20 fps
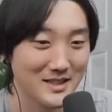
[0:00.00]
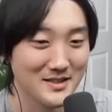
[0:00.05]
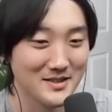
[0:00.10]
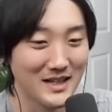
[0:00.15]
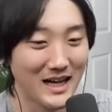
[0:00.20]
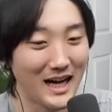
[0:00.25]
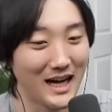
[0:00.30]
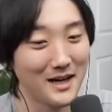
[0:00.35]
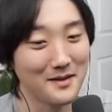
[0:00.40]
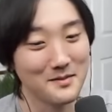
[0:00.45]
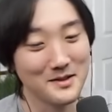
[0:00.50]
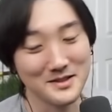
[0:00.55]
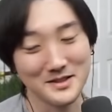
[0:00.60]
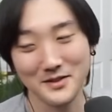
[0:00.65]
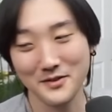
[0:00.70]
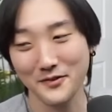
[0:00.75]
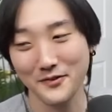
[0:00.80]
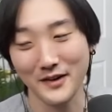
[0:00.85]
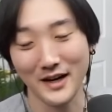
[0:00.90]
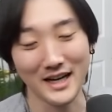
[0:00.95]
Dude, I
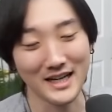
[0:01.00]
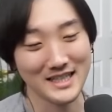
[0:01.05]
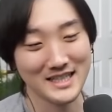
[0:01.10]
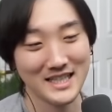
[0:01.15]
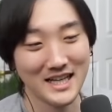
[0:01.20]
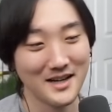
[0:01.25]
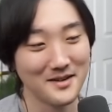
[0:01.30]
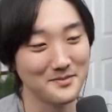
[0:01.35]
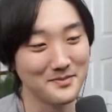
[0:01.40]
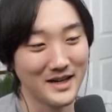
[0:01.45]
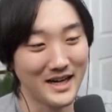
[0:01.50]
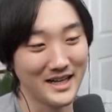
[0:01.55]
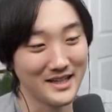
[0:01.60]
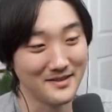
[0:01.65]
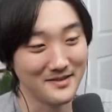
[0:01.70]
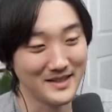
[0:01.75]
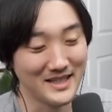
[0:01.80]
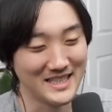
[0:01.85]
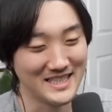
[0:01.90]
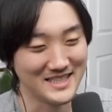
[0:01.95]
almost f***ed up, by
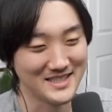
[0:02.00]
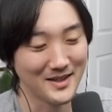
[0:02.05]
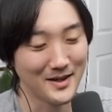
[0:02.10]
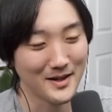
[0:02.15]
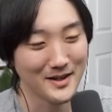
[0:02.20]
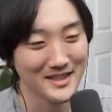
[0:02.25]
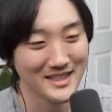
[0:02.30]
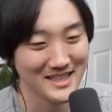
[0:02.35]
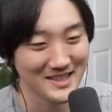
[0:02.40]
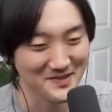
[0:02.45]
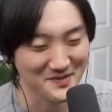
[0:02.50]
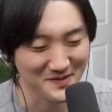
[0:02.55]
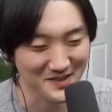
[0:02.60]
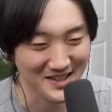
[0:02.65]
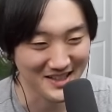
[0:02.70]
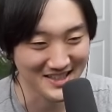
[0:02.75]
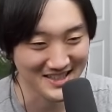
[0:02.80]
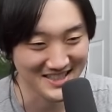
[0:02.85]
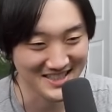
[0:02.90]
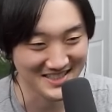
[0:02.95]
the way. Czar could have
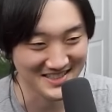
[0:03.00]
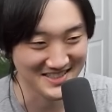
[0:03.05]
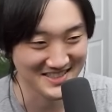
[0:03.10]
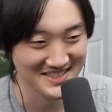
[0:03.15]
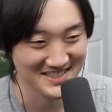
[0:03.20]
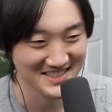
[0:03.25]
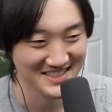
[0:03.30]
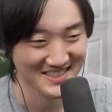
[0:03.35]
won this.